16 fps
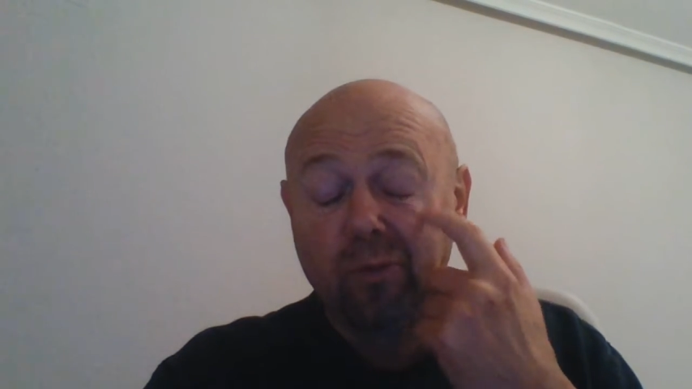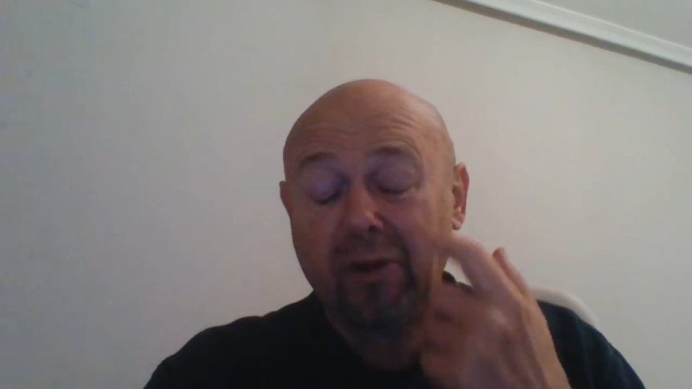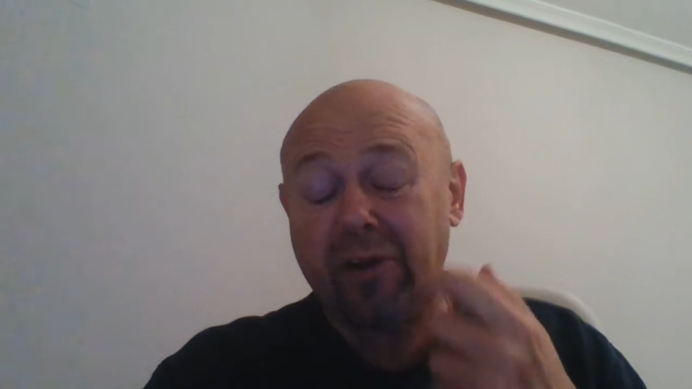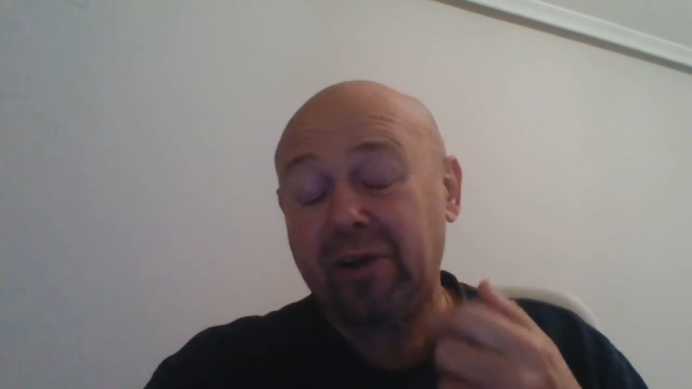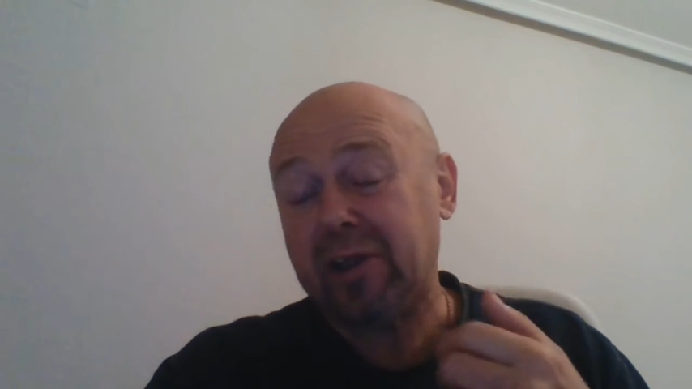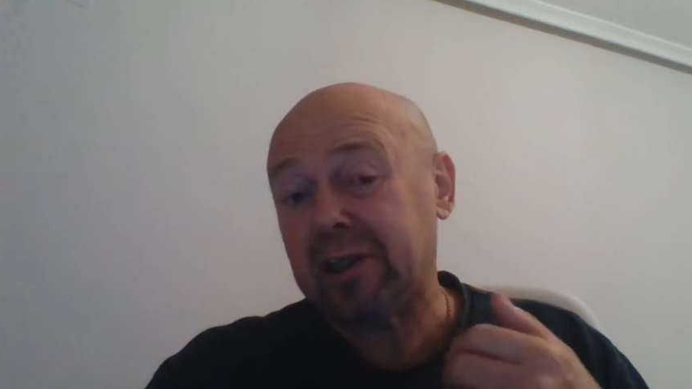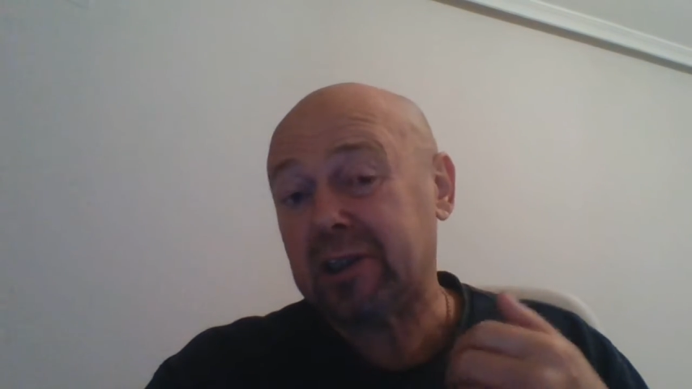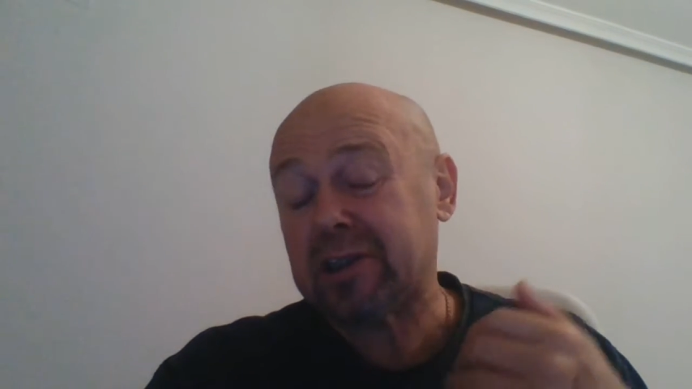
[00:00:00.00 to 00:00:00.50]

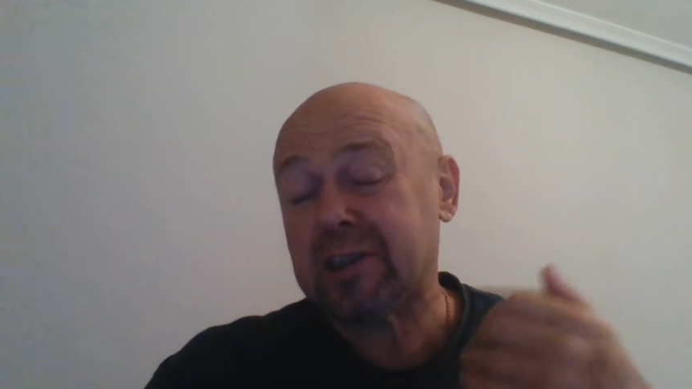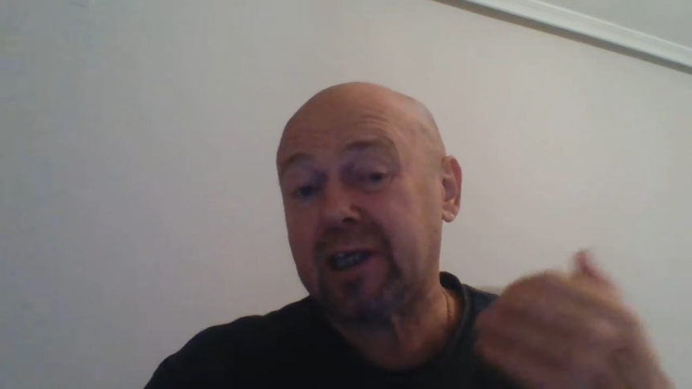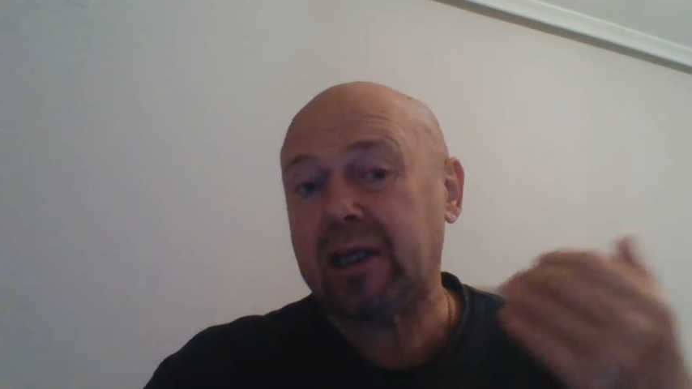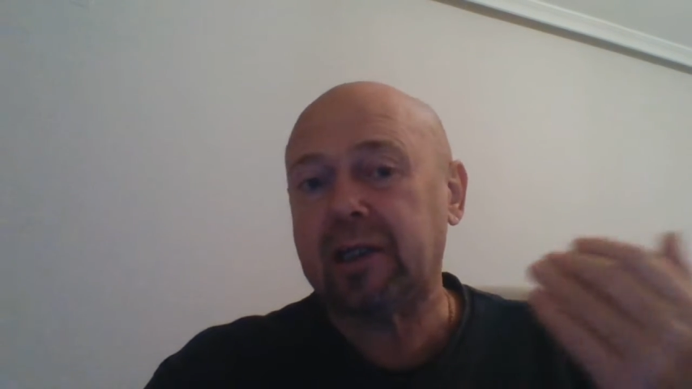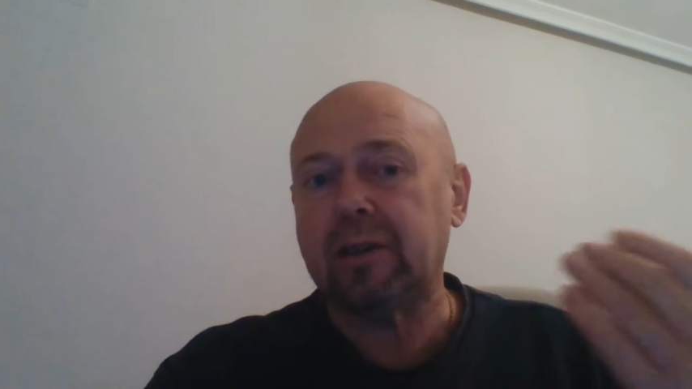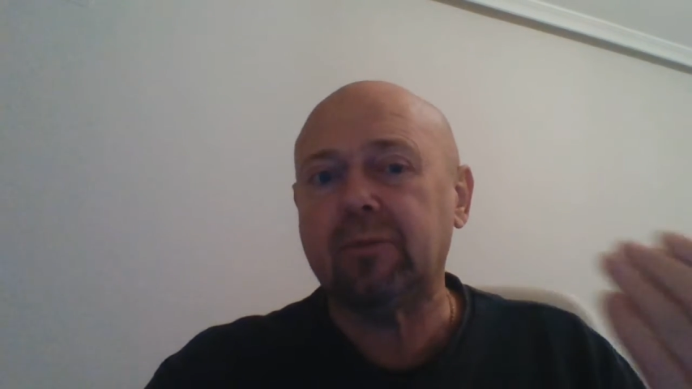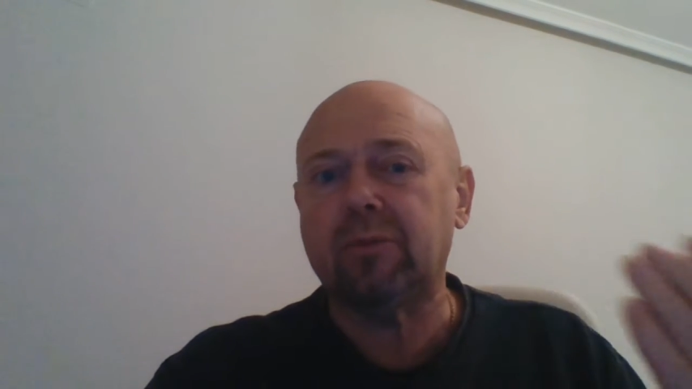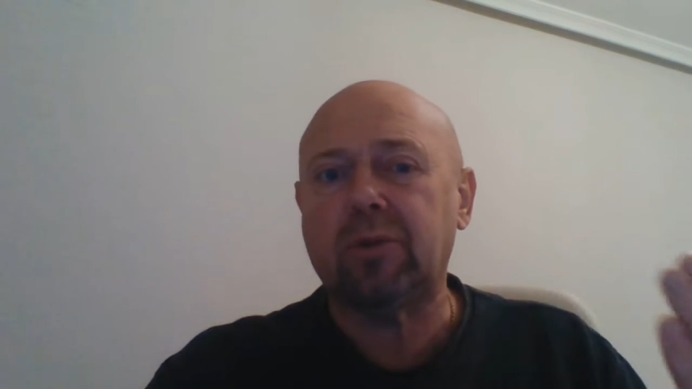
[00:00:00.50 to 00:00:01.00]
whether they're
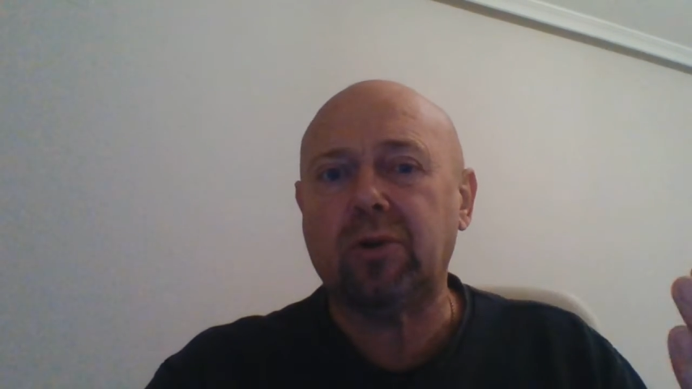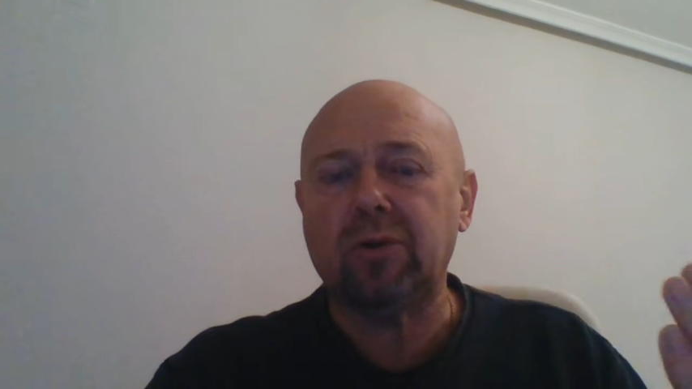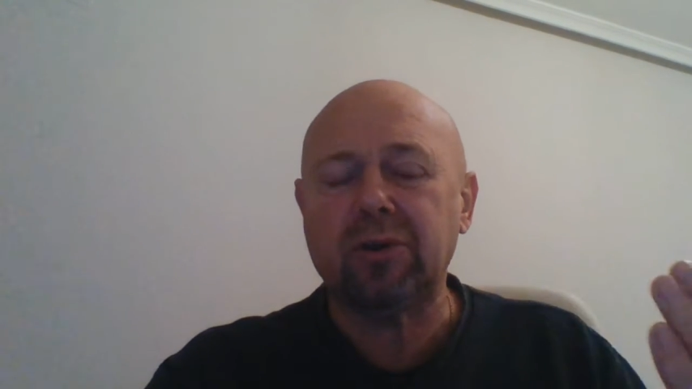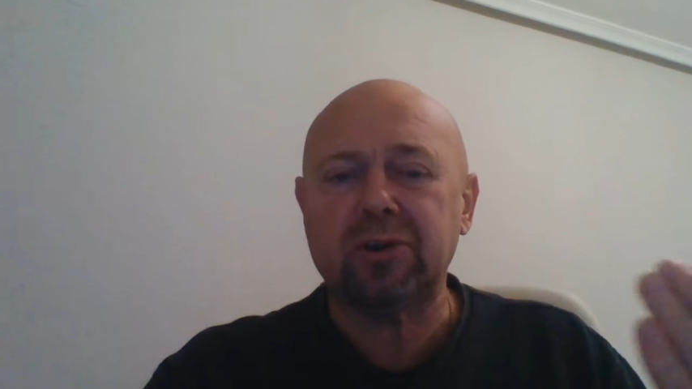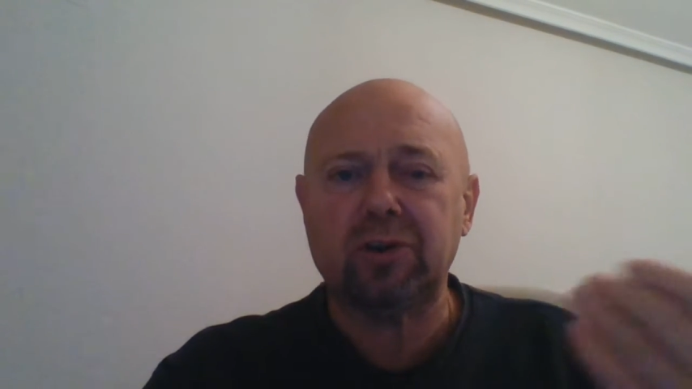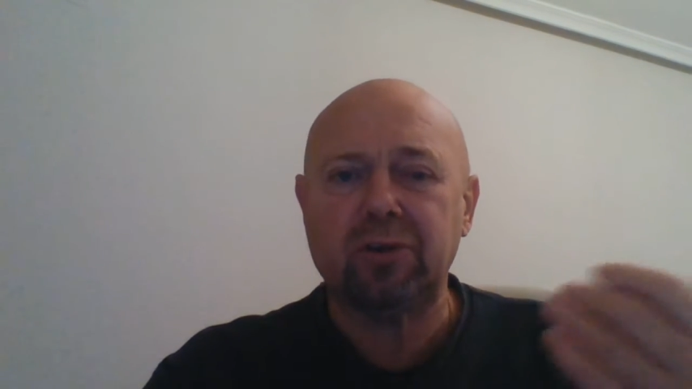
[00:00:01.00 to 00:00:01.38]
selling products,